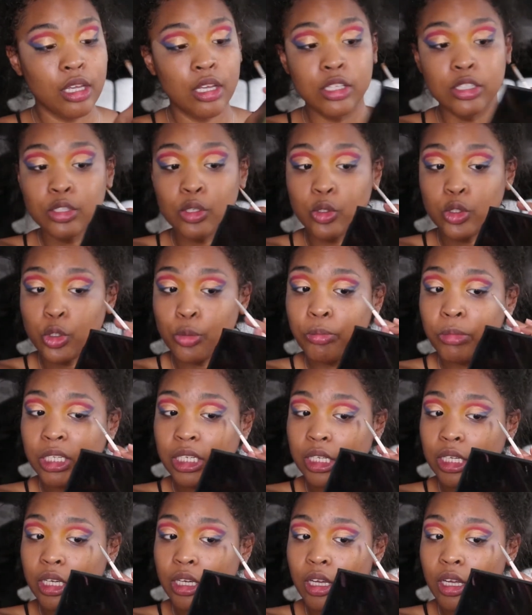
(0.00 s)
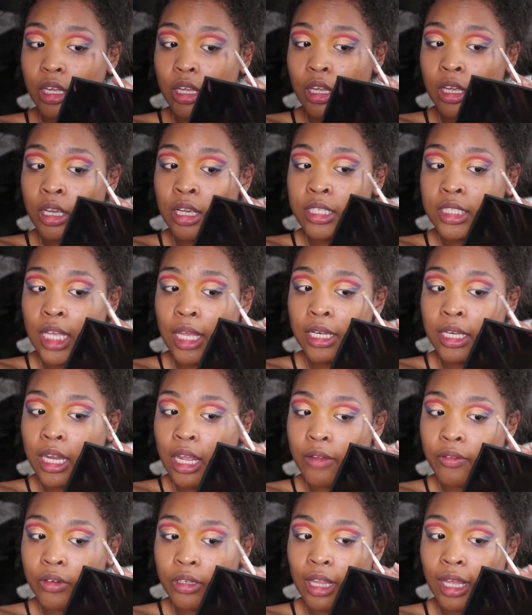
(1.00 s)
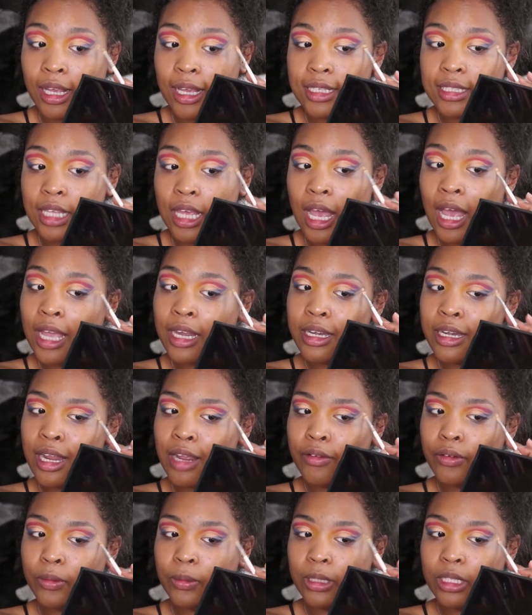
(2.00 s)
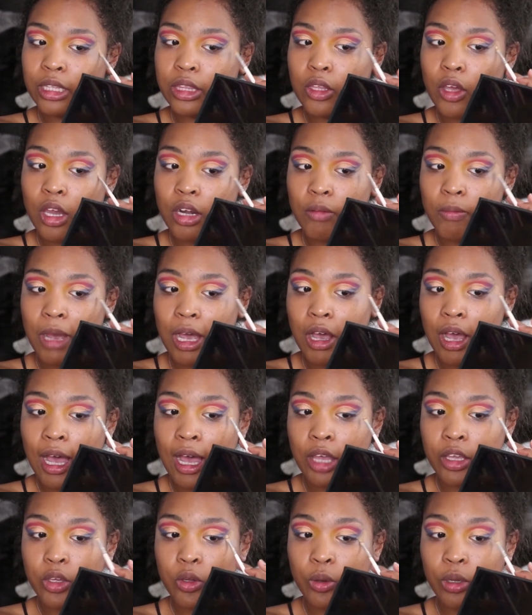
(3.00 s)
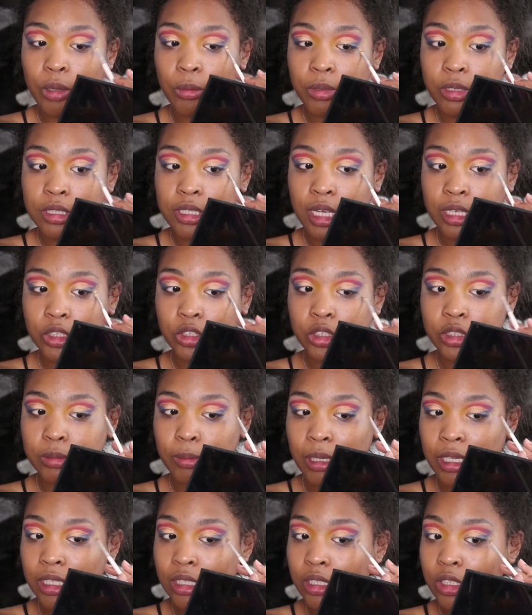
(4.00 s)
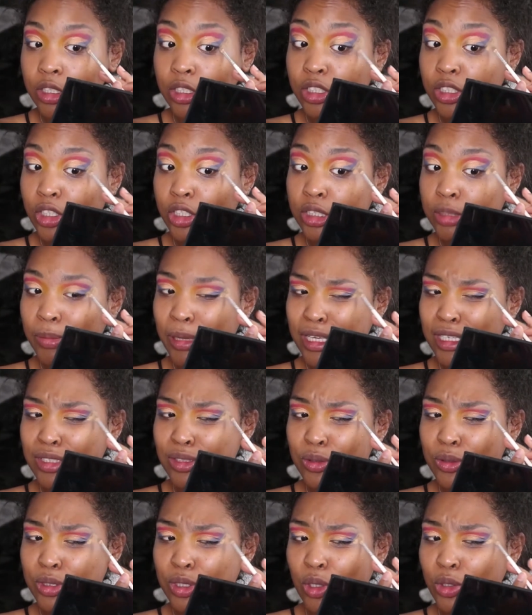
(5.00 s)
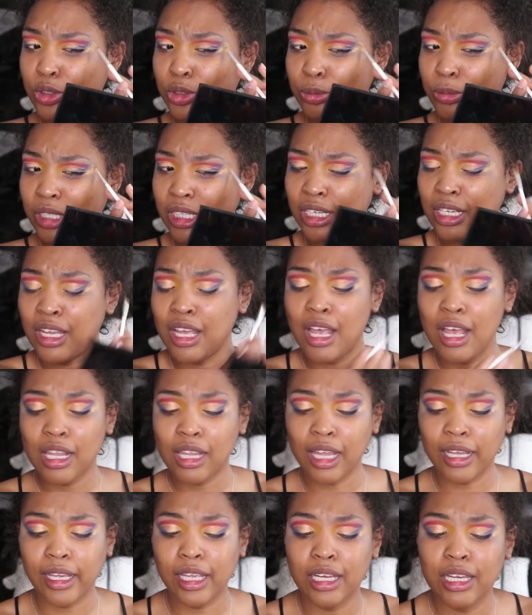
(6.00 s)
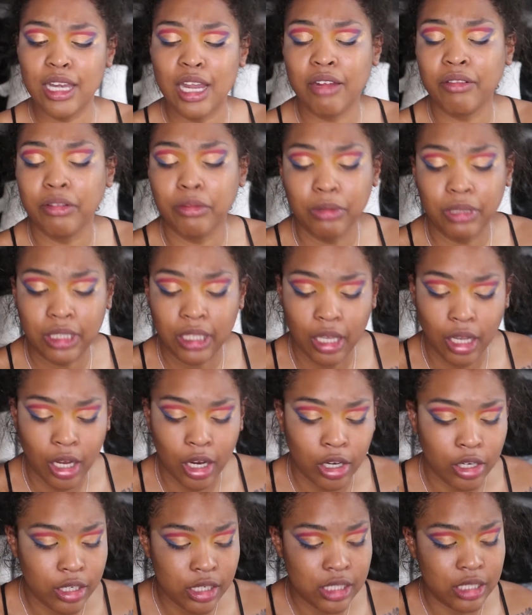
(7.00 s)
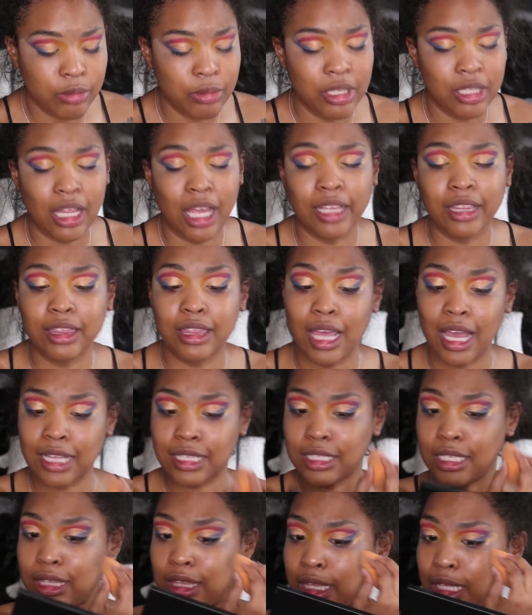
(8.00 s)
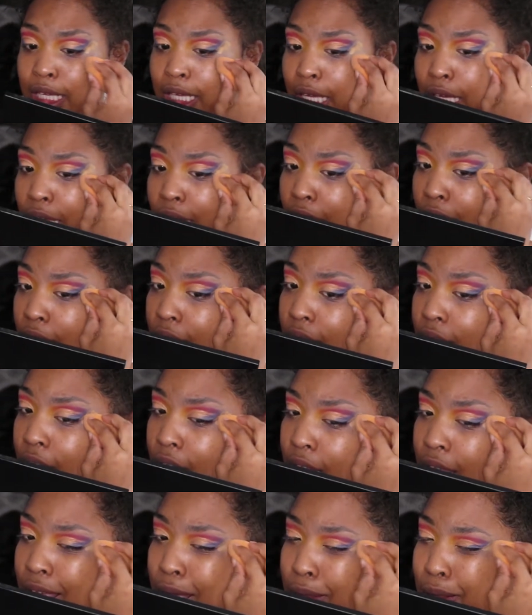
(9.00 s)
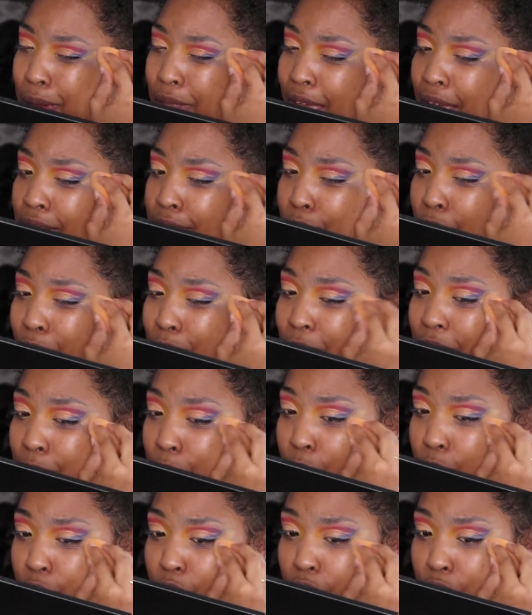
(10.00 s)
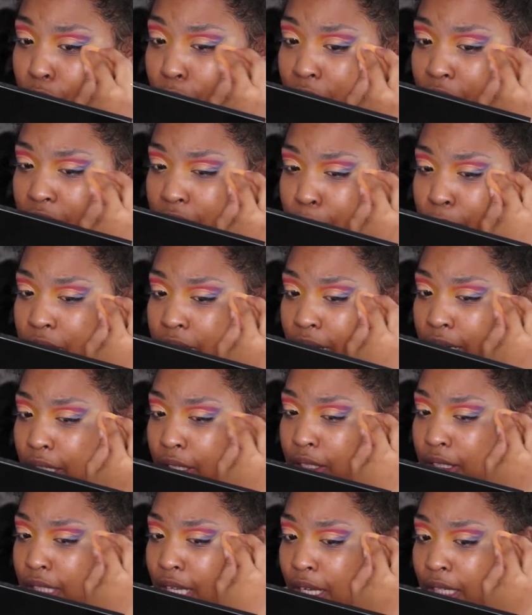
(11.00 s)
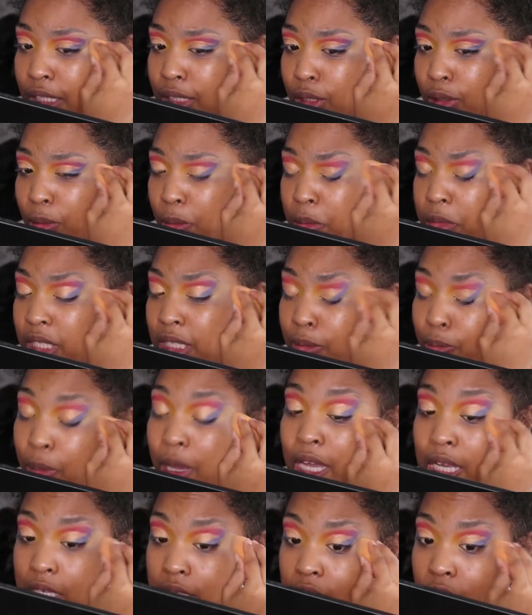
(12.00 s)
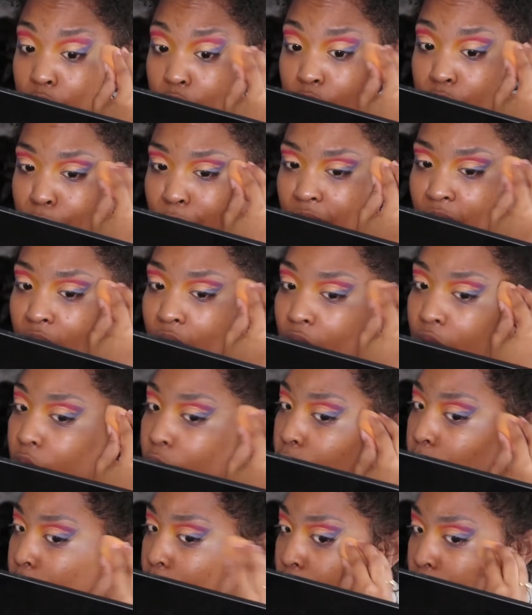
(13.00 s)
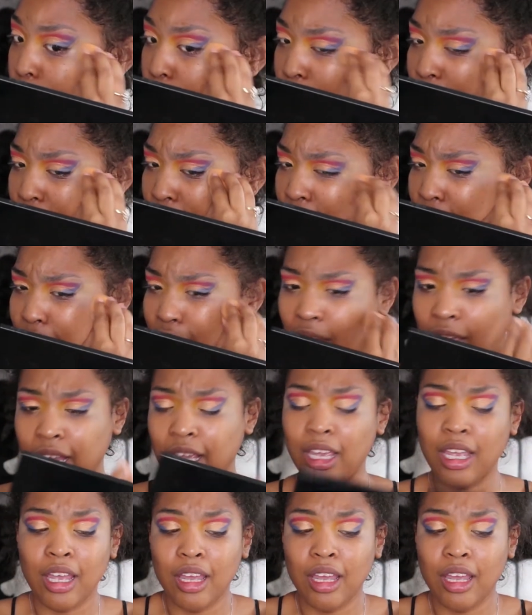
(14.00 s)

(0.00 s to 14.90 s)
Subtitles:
social media, because I never, like I said, I never really thought about how you can protect your space through social media. Like, it never really occurred to me like that's a thing, and that's what people do, is protect your space through social media. Like,